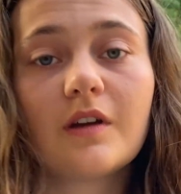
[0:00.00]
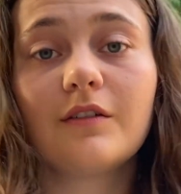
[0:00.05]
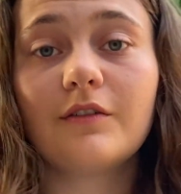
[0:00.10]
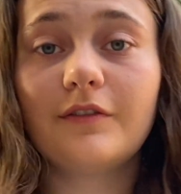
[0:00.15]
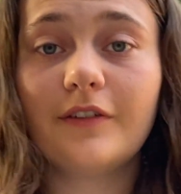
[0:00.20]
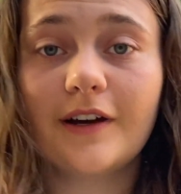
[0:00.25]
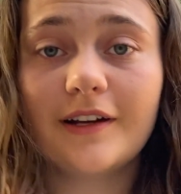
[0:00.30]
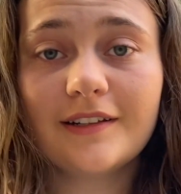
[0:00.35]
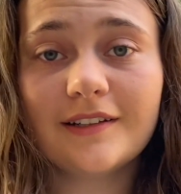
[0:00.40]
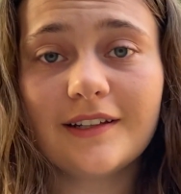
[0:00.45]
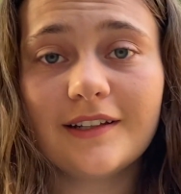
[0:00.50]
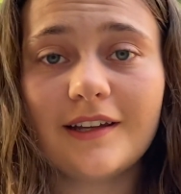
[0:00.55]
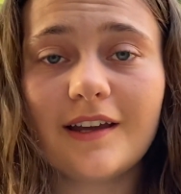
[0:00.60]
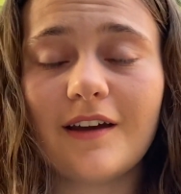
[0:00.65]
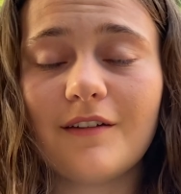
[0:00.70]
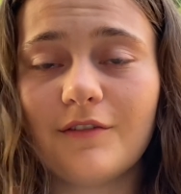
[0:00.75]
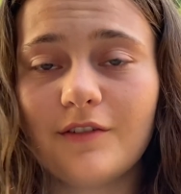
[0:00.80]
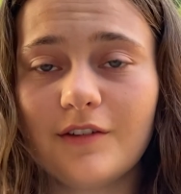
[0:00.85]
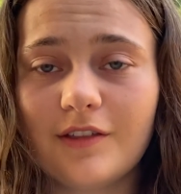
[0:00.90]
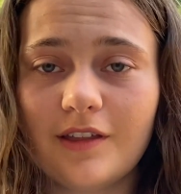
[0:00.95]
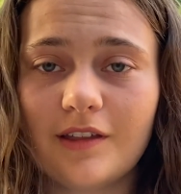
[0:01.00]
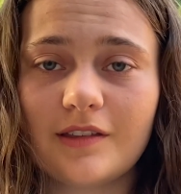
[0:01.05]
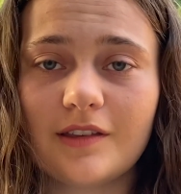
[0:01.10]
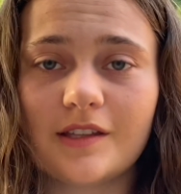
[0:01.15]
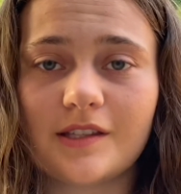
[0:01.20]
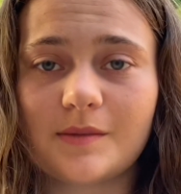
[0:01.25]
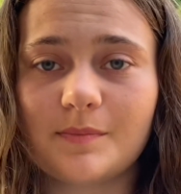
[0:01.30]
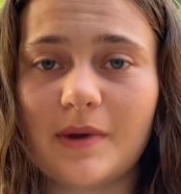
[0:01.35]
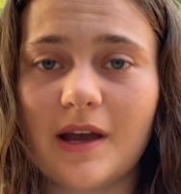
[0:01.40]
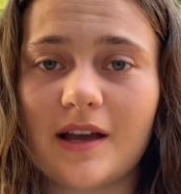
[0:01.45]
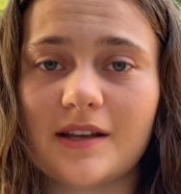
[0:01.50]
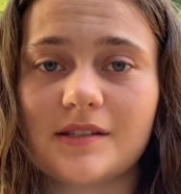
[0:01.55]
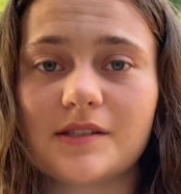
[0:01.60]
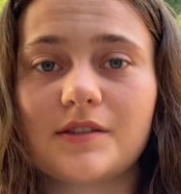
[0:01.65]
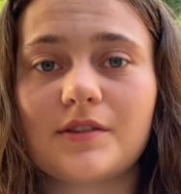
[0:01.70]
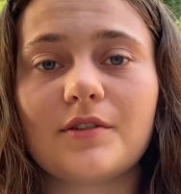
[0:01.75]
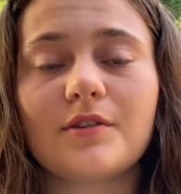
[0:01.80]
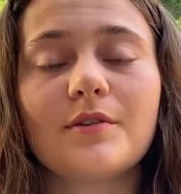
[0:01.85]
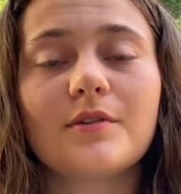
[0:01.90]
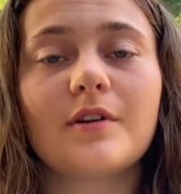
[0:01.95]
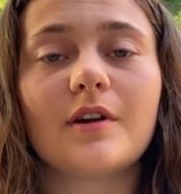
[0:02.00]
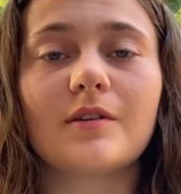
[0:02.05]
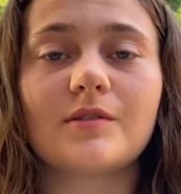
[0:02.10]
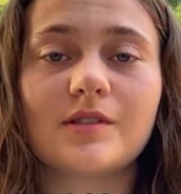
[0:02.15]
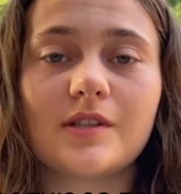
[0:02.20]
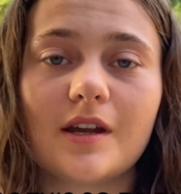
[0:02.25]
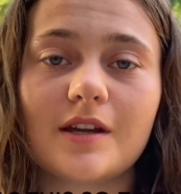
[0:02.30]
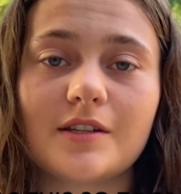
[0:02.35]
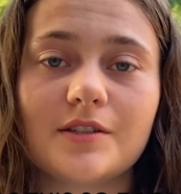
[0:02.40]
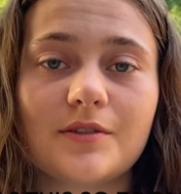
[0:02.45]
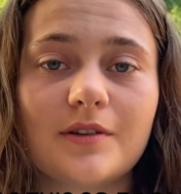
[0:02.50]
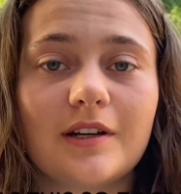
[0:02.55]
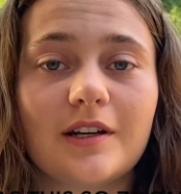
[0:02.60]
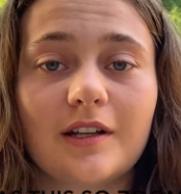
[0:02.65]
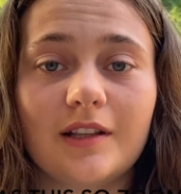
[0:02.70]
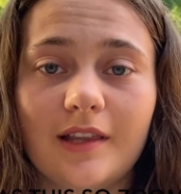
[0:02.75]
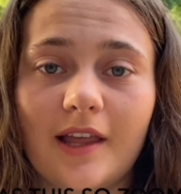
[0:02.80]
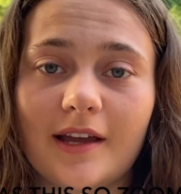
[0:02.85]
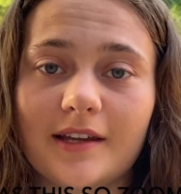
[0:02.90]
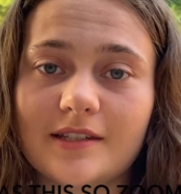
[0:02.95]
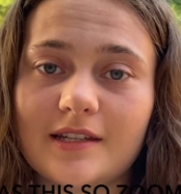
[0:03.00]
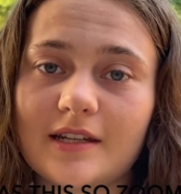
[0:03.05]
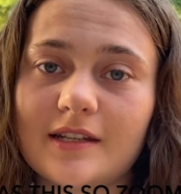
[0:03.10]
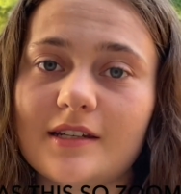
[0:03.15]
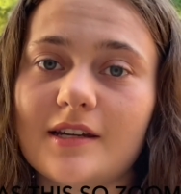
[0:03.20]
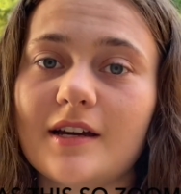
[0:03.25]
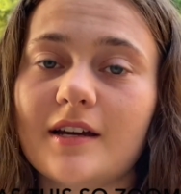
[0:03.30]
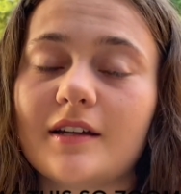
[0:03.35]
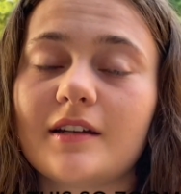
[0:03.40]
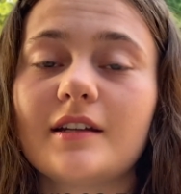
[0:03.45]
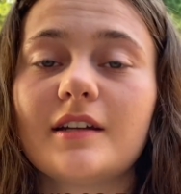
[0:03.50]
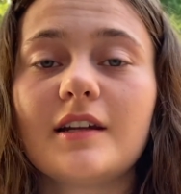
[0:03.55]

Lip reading: Finally, everything that's passed through goes down to a collecting duct.